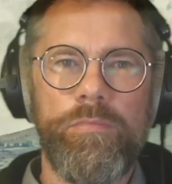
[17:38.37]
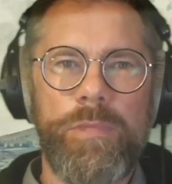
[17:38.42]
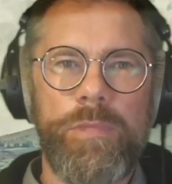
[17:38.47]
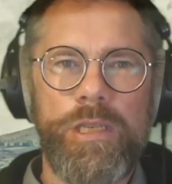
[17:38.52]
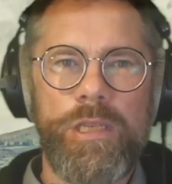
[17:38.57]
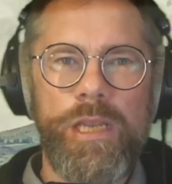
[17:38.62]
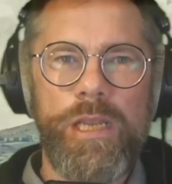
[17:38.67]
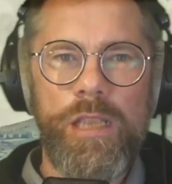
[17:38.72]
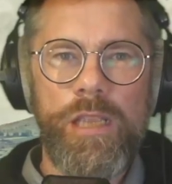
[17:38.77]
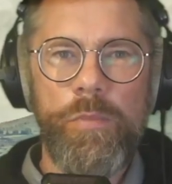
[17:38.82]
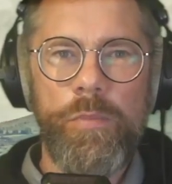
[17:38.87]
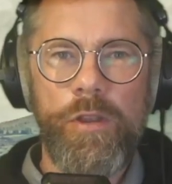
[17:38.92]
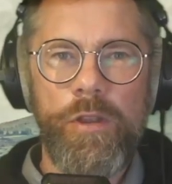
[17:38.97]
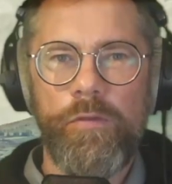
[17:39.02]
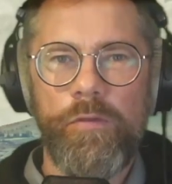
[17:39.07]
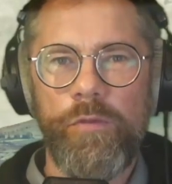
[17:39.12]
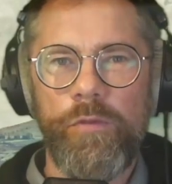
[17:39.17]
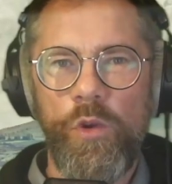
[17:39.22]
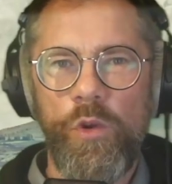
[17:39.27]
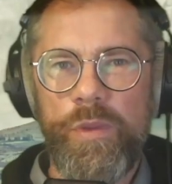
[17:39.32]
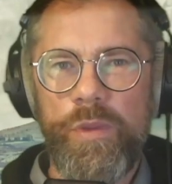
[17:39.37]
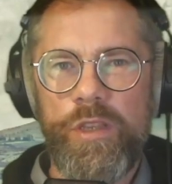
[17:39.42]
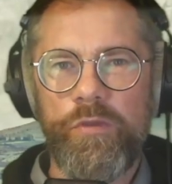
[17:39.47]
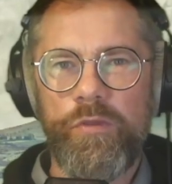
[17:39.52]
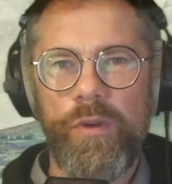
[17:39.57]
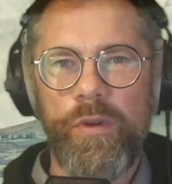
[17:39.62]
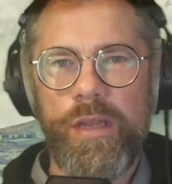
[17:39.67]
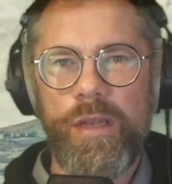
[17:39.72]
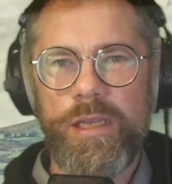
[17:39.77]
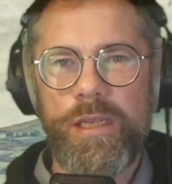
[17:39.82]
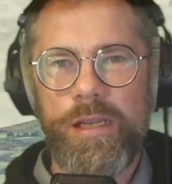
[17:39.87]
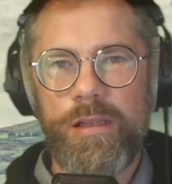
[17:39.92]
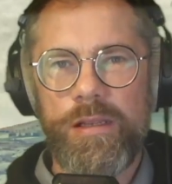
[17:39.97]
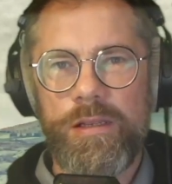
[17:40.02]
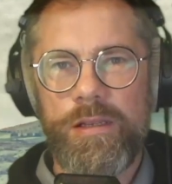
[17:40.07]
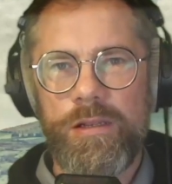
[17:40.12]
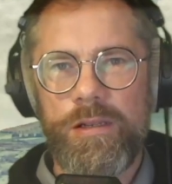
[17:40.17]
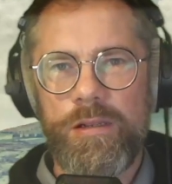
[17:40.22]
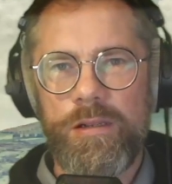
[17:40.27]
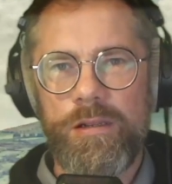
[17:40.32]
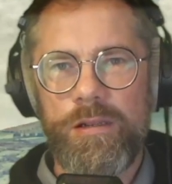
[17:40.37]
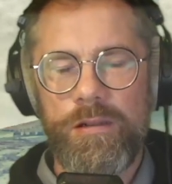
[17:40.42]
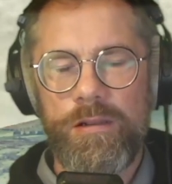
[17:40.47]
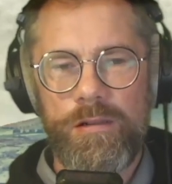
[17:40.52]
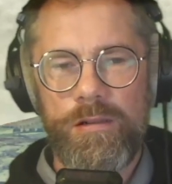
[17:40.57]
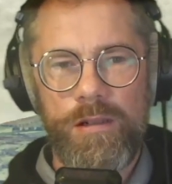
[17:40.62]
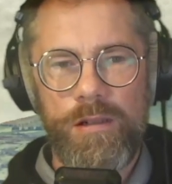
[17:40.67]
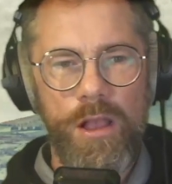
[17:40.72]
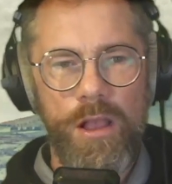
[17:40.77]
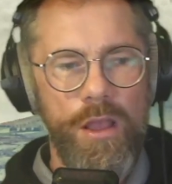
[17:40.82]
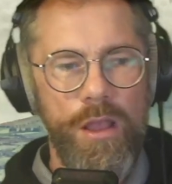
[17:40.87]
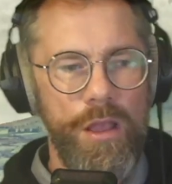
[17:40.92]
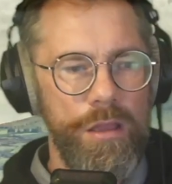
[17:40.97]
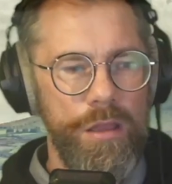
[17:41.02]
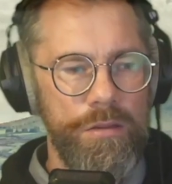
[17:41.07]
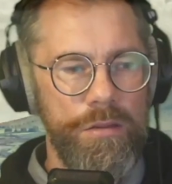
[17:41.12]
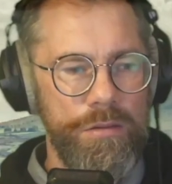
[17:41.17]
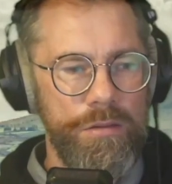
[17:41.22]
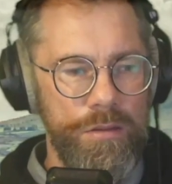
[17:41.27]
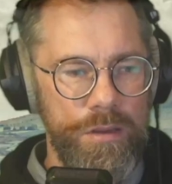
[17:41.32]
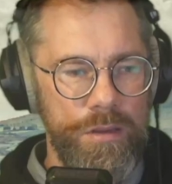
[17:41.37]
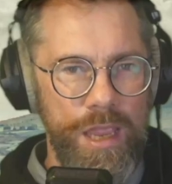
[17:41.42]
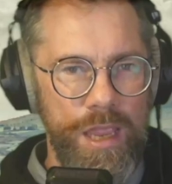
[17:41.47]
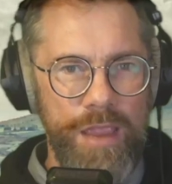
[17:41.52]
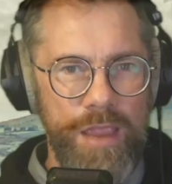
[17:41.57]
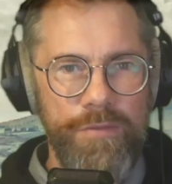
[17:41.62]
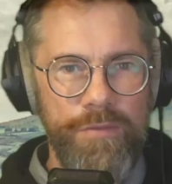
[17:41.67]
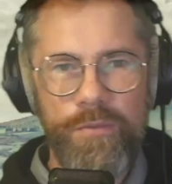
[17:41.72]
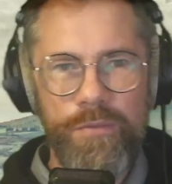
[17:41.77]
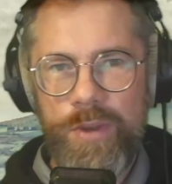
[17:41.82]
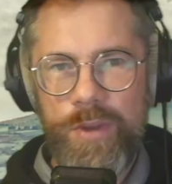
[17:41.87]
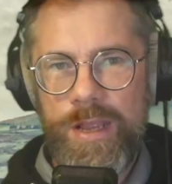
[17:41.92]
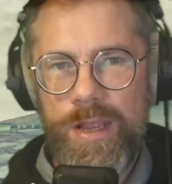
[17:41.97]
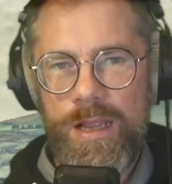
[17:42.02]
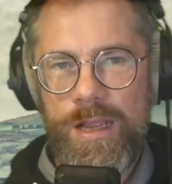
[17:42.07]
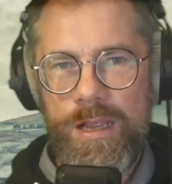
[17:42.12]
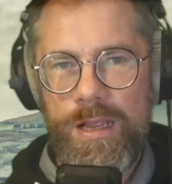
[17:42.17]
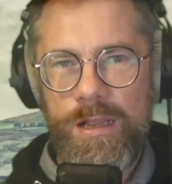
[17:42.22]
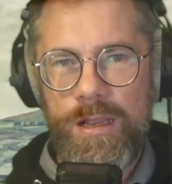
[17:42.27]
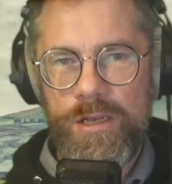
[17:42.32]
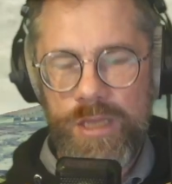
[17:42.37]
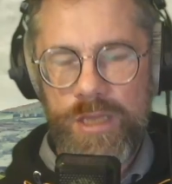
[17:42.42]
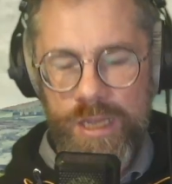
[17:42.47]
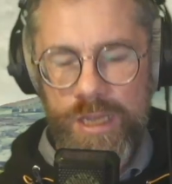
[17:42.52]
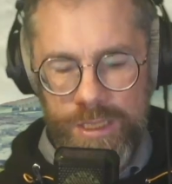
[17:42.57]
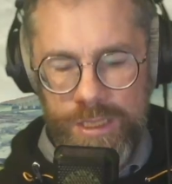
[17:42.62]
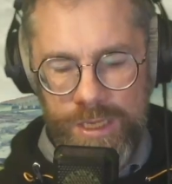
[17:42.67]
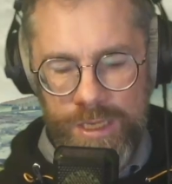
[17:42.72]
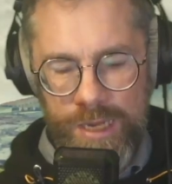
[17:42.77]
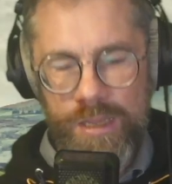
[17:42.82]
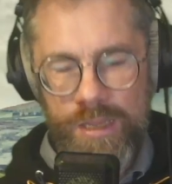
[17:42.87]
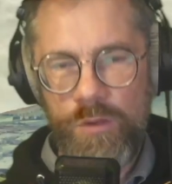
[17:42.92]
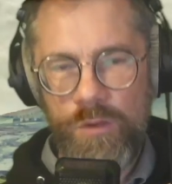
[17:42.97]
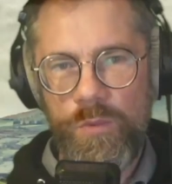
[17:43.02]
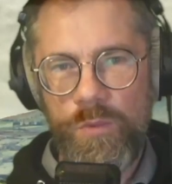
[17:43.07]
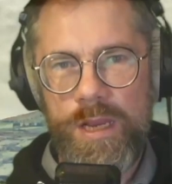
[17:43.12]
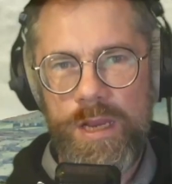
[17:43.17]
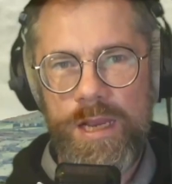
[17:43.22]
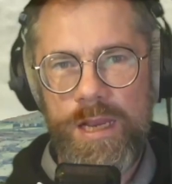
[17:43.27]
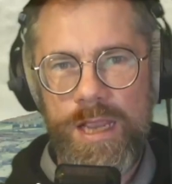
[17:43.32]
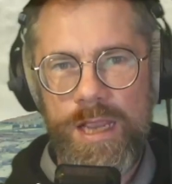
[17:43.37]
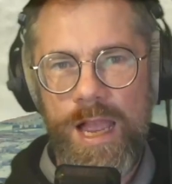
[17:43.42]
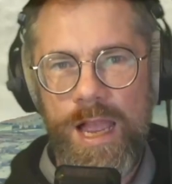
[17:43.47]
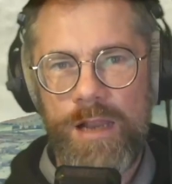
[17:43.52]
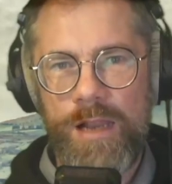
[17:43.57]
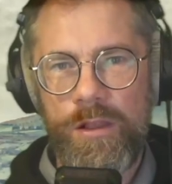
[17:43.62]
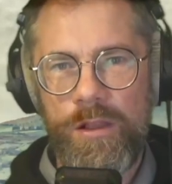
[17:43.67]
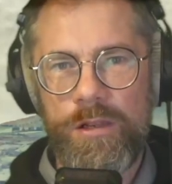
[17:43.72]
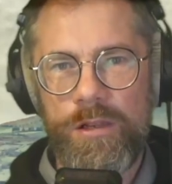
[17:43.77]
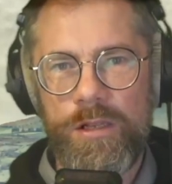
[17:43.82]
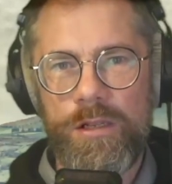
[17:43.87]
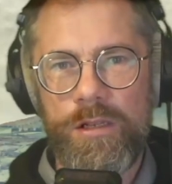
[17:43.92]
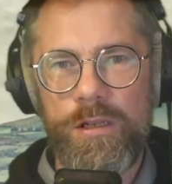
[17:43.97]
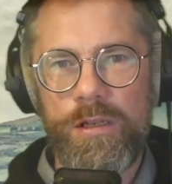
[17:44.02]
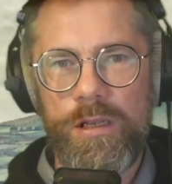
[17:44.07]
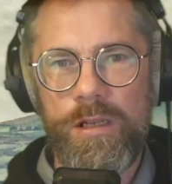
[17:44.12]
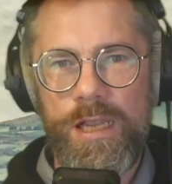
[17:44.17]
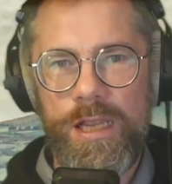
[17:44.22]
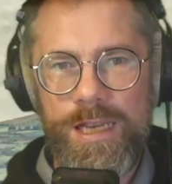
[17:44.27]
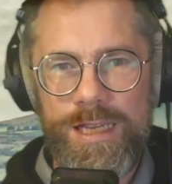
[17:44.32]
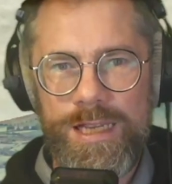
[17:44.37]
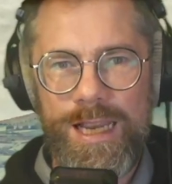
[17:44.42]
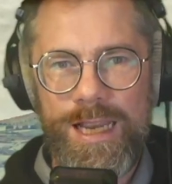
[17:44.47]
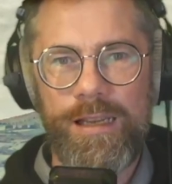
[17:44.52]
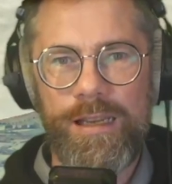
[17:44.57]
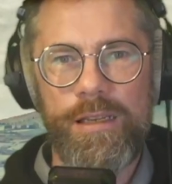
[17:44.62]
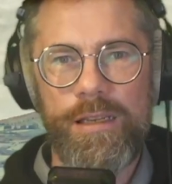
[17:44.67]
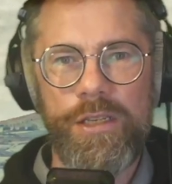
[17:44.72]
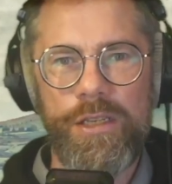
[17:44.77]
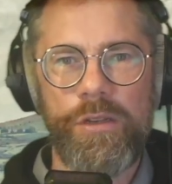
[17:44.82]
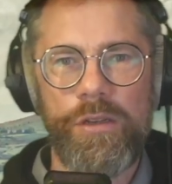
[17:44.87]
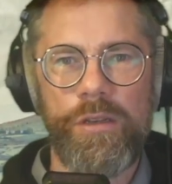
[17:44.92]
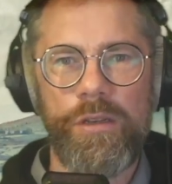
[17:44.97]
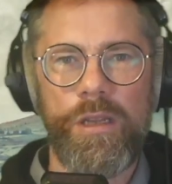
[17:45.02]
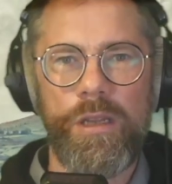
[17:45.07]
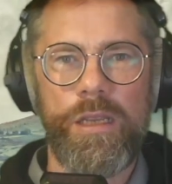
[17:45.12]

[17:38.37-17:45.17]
the book of Romans, for instance. If we, to the extent that we cannot intelligently